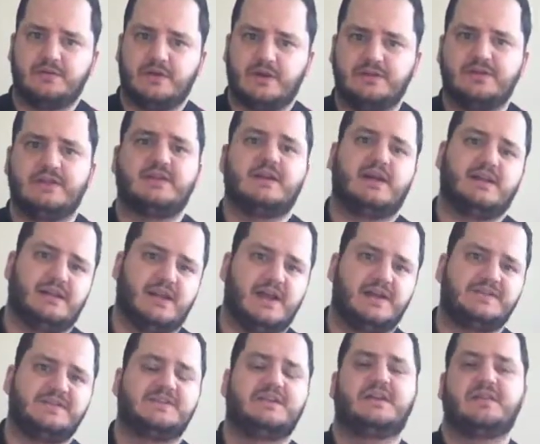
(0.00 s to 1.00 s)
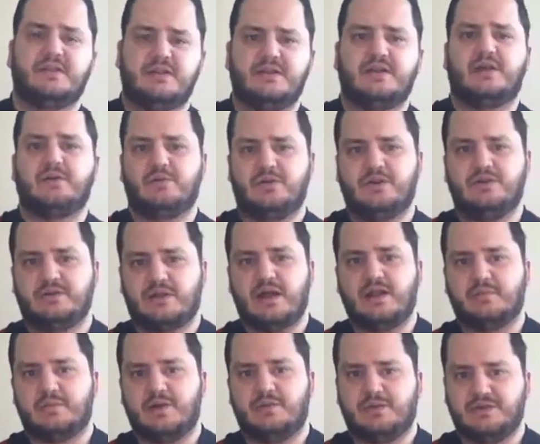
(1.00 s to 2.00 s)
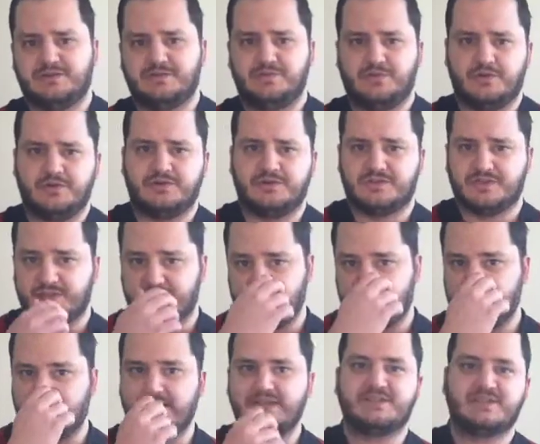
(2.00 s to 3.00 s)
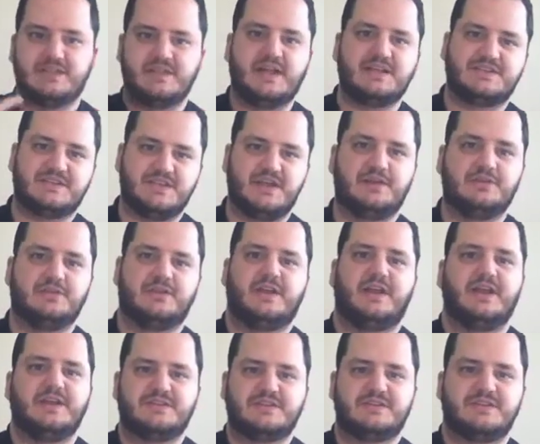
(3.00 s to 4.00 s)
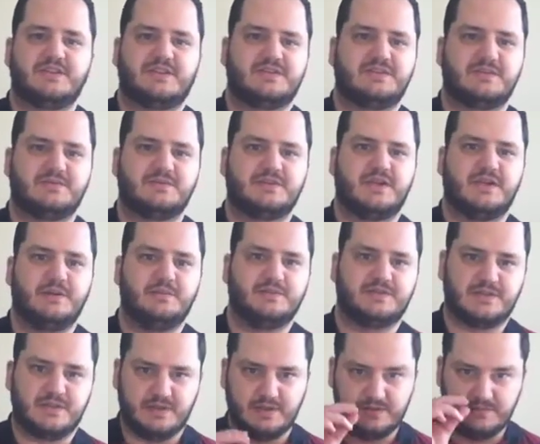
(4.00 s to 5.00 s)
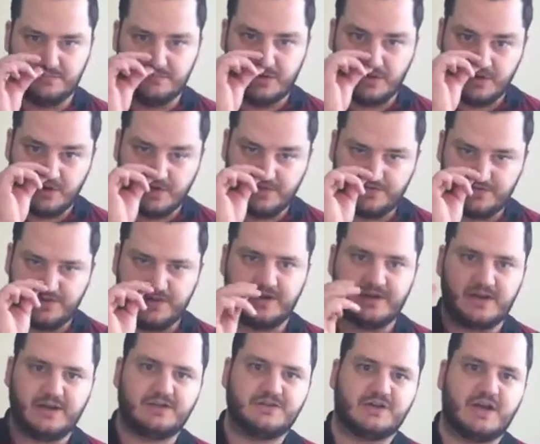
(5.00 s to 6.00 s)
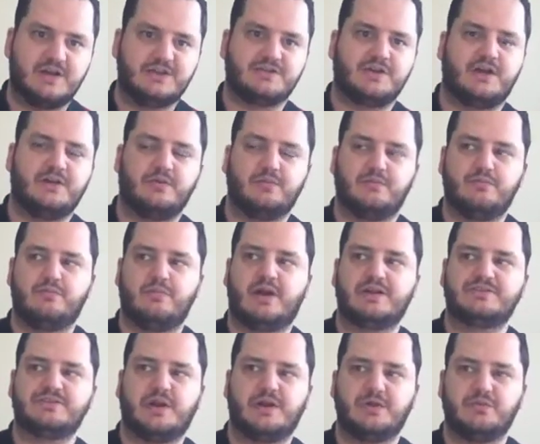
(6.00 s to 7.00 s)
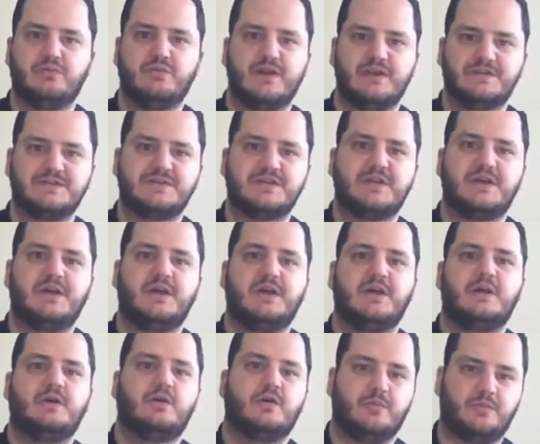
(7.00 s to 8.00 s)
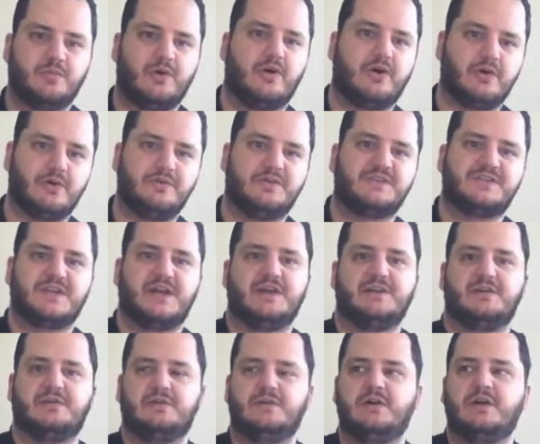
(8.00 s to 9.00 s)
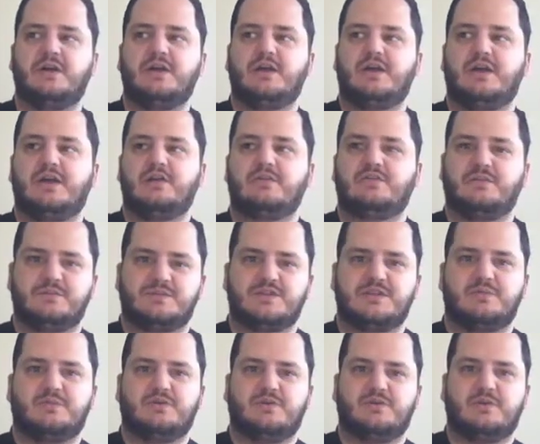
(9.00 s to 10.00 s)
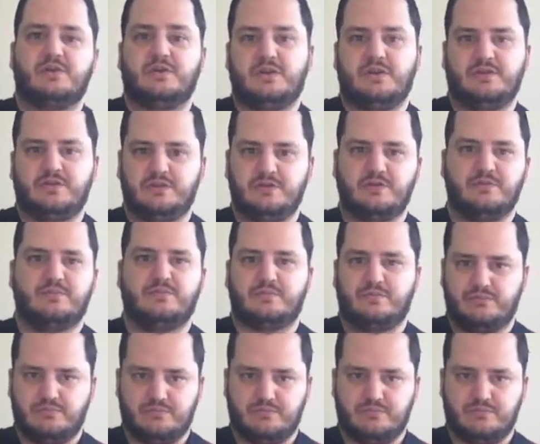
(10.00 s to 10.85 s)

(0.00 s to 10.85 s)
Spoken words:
and then I liked it, and then I went out of my way to purchase it. And that's the other case, is that sometimes, more often than not, I try to rent or borrow the title from someone, either